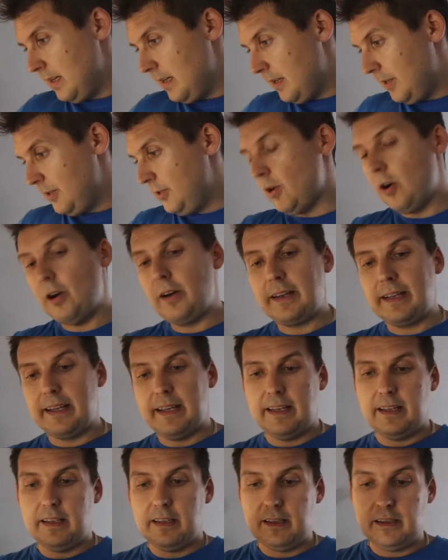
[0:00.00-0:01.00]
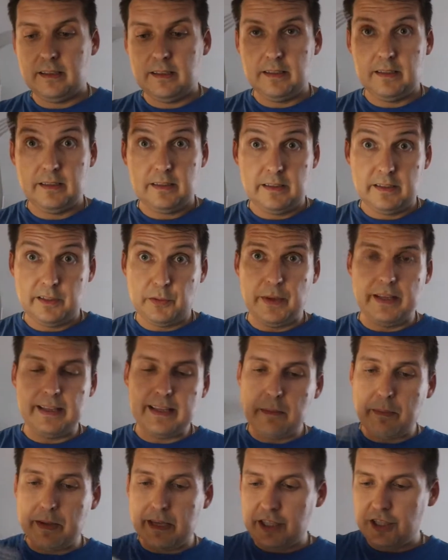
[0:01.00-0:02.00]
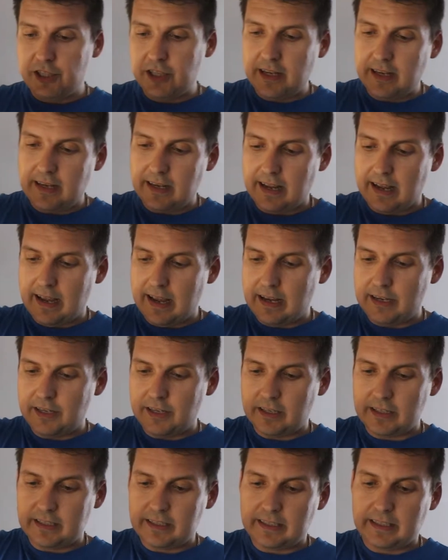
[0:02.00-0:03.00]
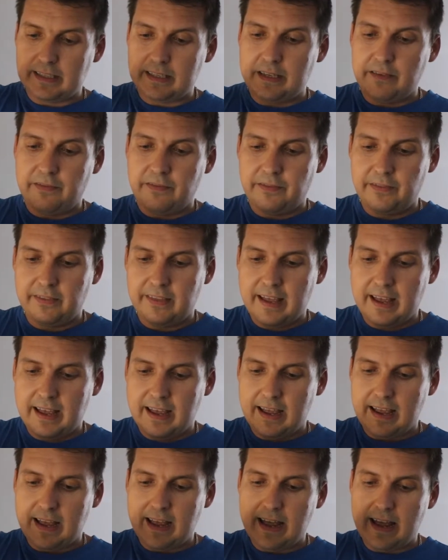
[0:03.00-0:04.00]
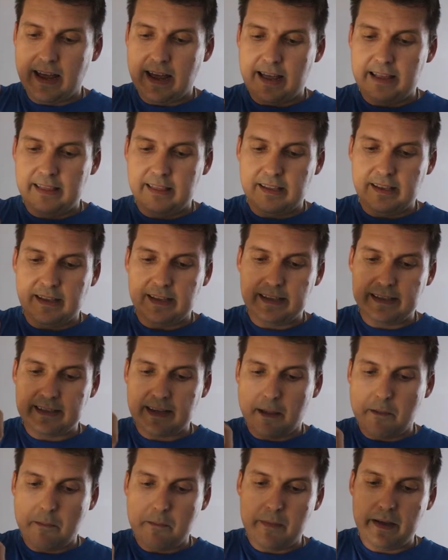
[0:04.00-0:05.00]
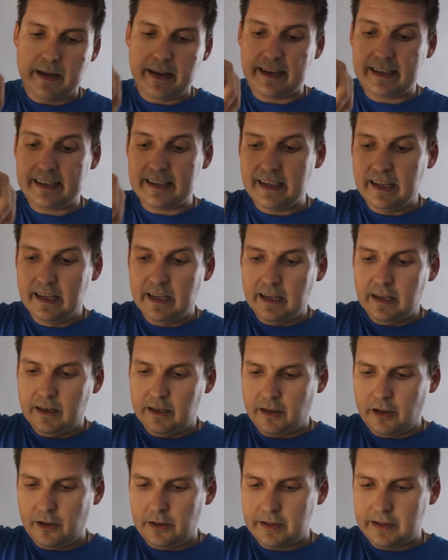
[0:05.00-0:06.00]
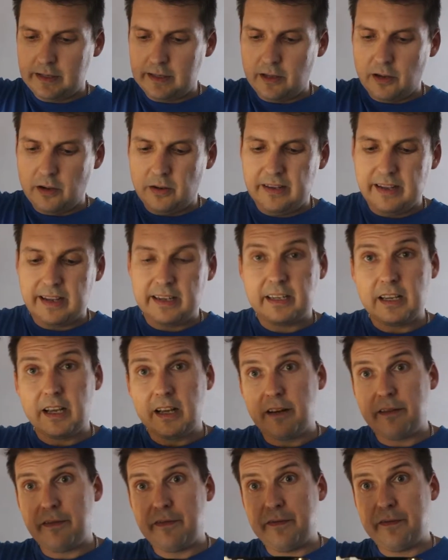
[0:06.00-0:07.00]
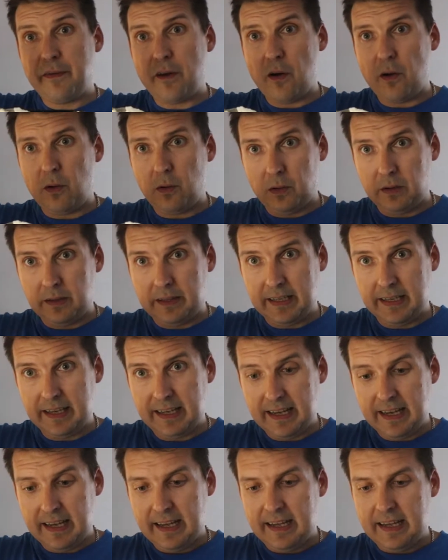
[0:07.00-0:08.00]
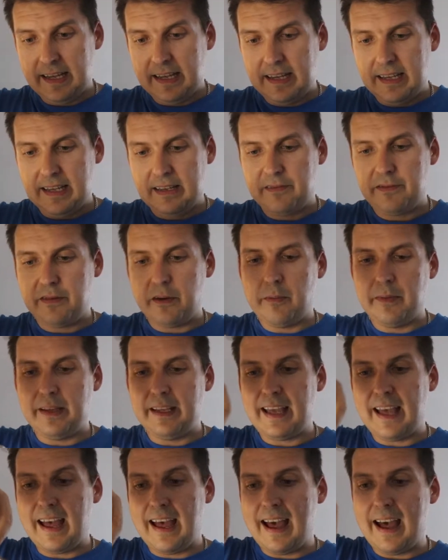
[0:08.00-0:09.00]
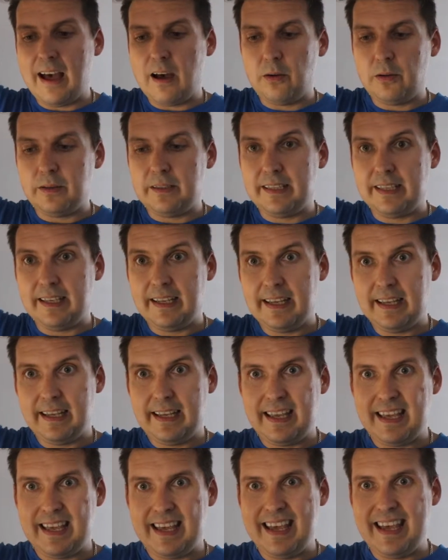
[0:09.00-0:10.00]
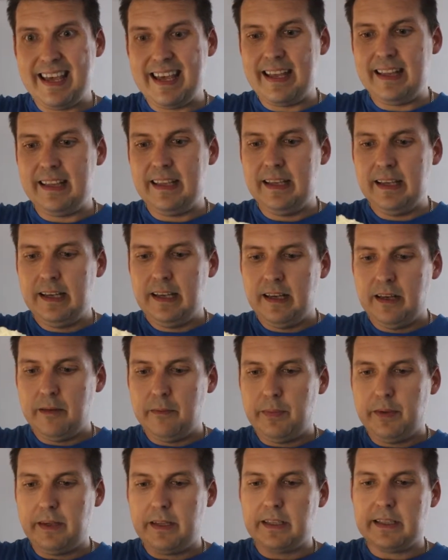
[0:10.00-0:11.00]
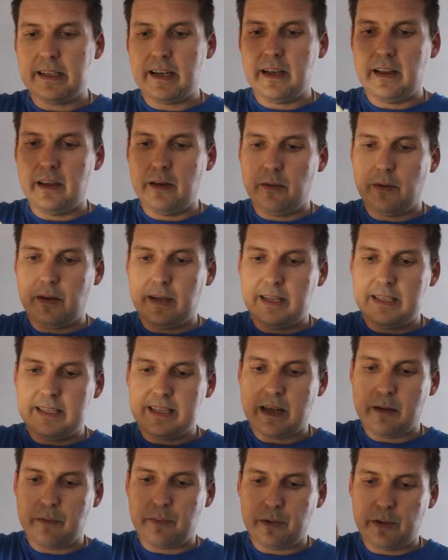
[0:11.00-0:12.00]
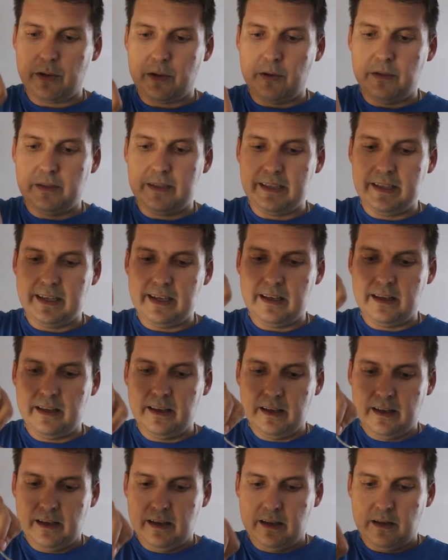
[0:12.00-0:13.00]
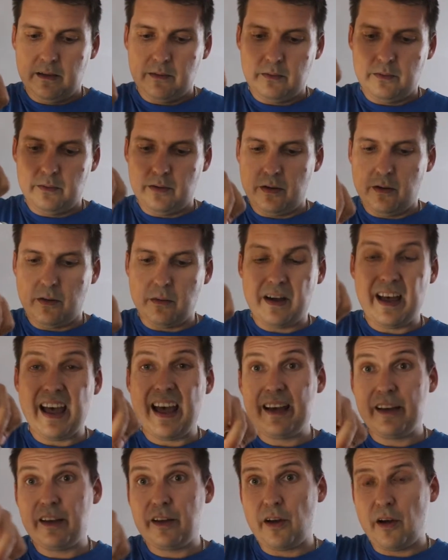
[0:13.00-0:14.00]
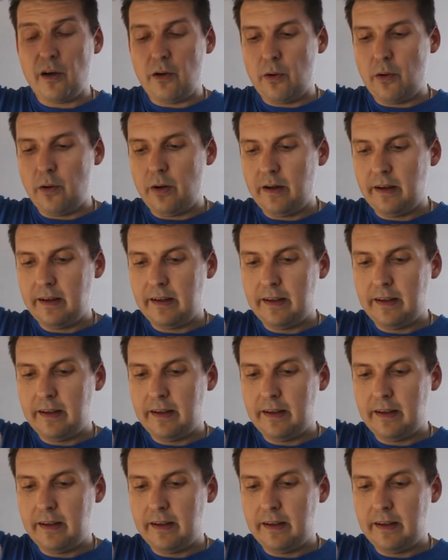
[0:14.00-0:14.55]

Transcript: yogurt, sweetener mixture, and just give that a nice mix. Go slowly and kind of fold from the out in, because otherwise that protein will go